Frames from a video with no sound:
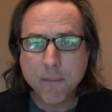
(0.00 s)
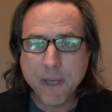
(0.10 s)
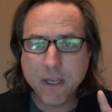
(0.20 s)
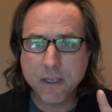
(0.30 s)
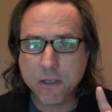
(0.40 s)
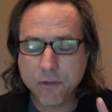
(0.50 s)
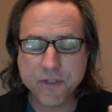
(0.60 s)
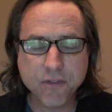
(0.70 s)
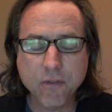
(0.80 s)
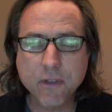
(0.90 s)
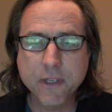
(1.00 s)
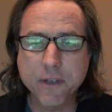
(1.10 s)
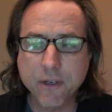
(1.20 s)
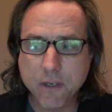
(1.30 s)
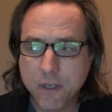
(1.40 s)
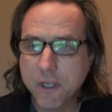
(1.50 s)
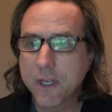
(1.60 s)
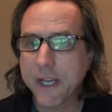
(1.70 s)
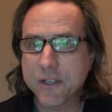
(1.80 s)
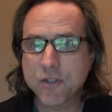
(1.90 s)
making it crystal clear
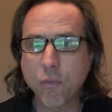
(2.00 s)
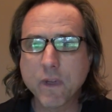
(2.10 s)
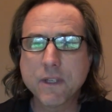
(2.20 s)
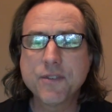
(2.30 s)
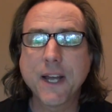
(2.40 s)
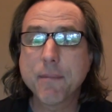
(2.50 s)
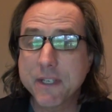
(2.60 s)
as to what the job